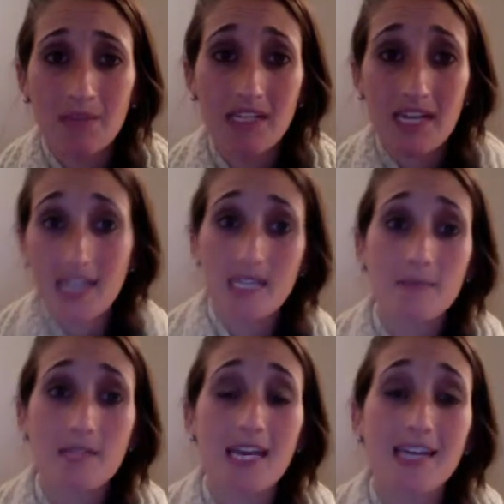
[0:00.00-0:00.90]
next
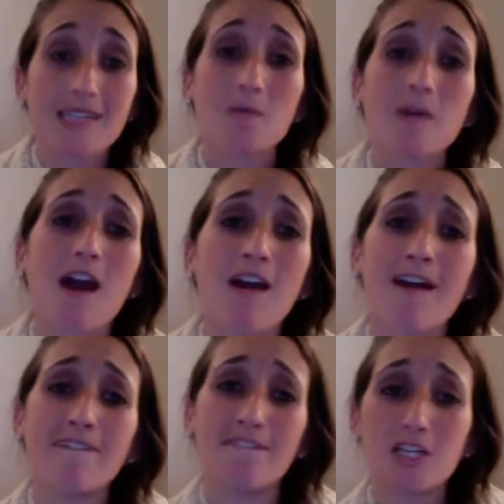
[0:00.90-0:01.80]
update is we are
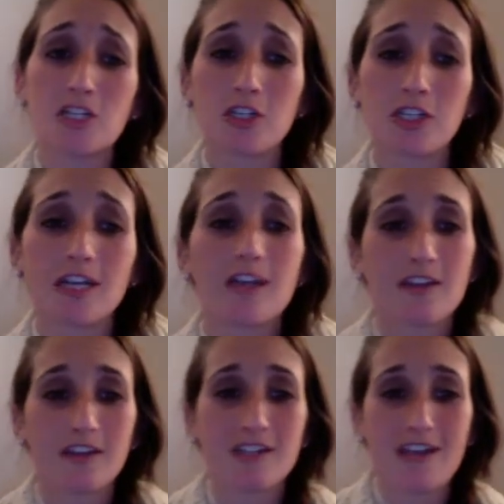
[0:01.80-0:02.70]
officially
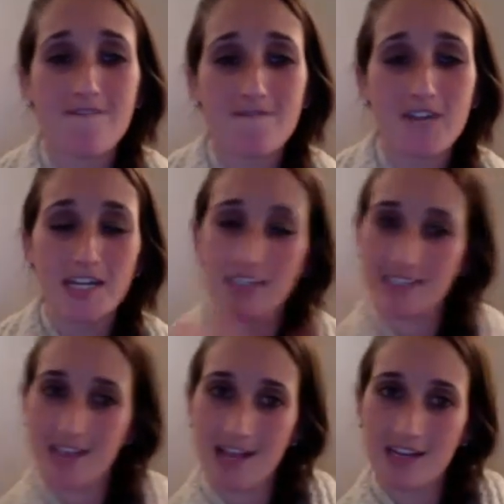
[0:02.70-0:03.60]
the Infinite
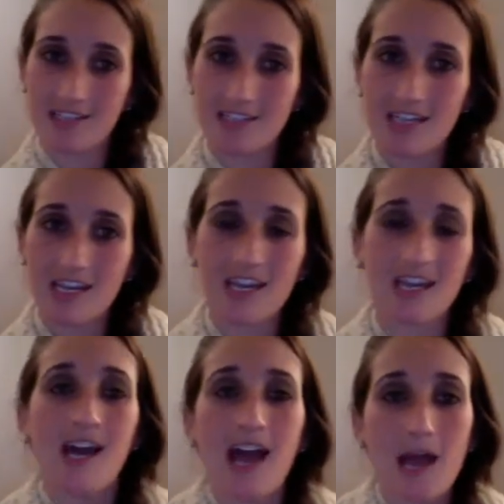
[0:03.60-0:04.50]

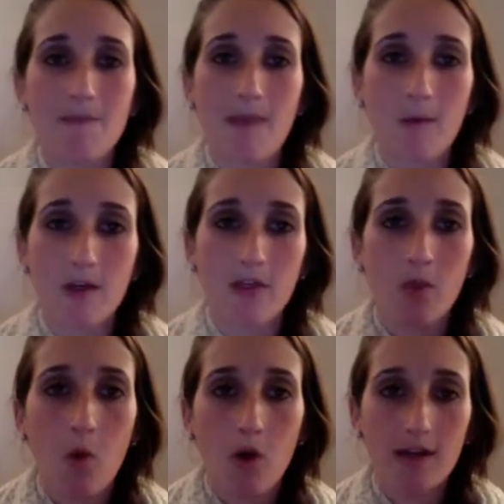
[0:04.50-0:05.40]
Dynasty. I met with
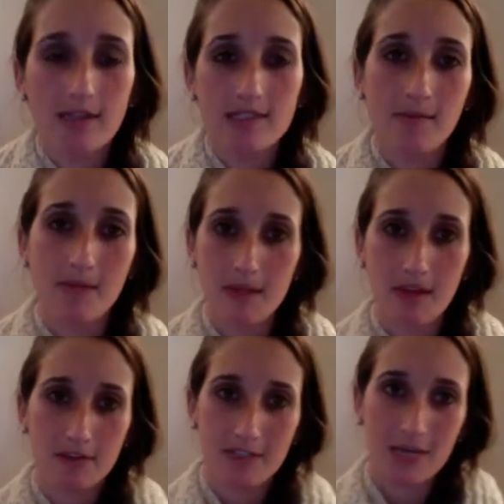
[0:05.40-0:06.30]
Laura and Debbie the
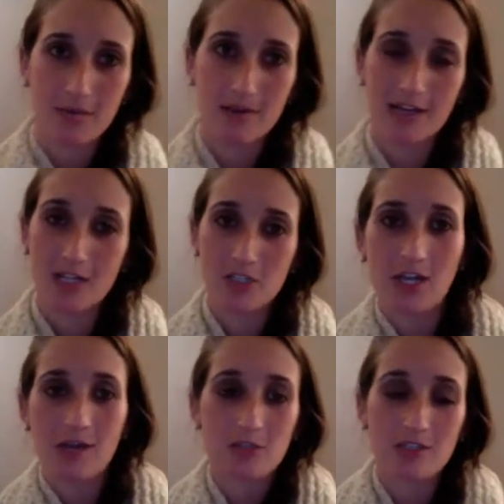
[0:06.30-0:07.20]
other day. We were catching
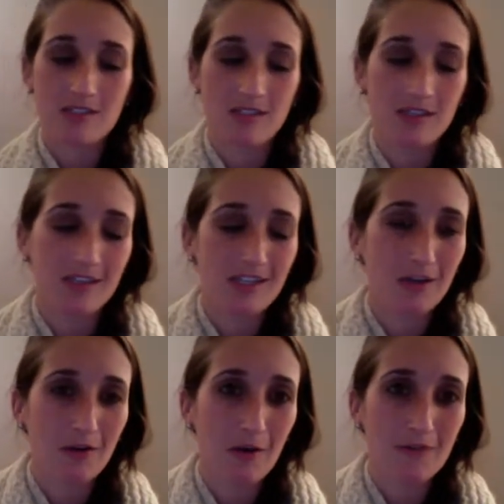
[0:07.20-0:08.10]
up just to,
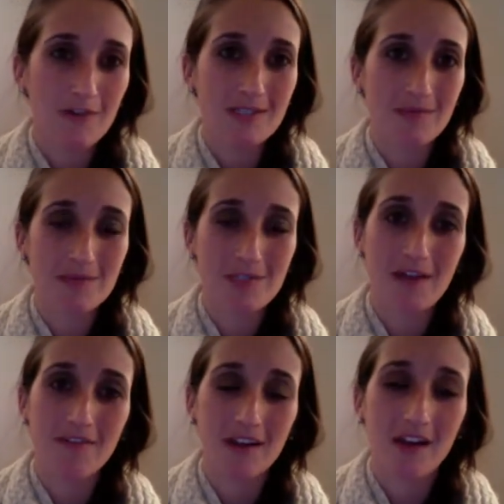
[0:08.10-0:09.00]
go over some
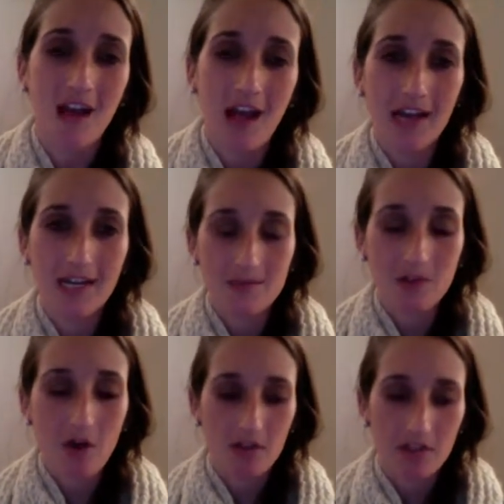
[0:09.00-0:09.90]
stuff, and I kept
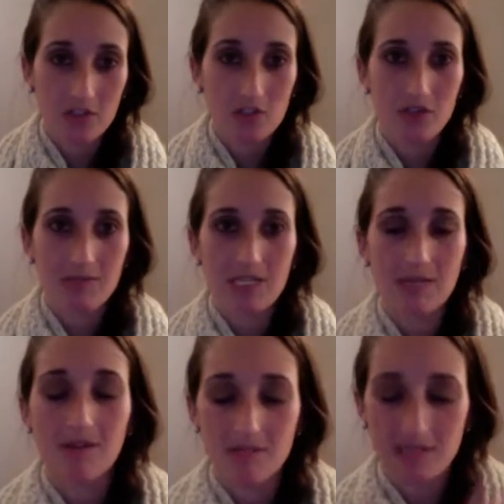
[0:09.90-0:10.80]
calling it the Dream Team,
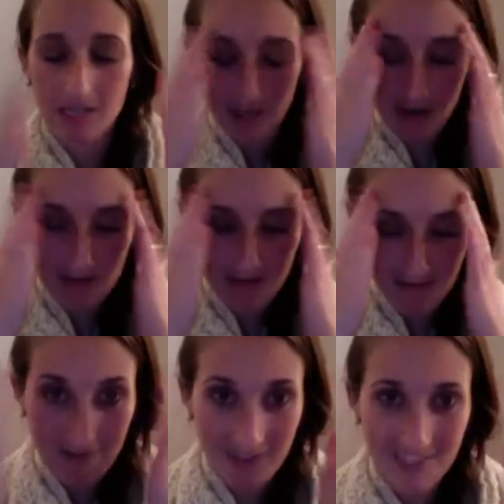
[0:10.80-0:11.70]
and I was like, no,
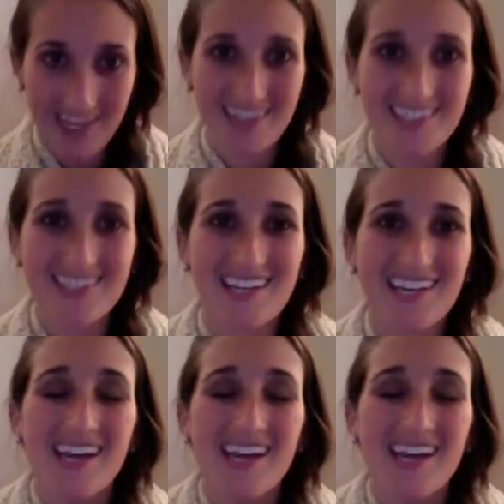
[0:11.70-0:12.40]
Infinite Dynasty.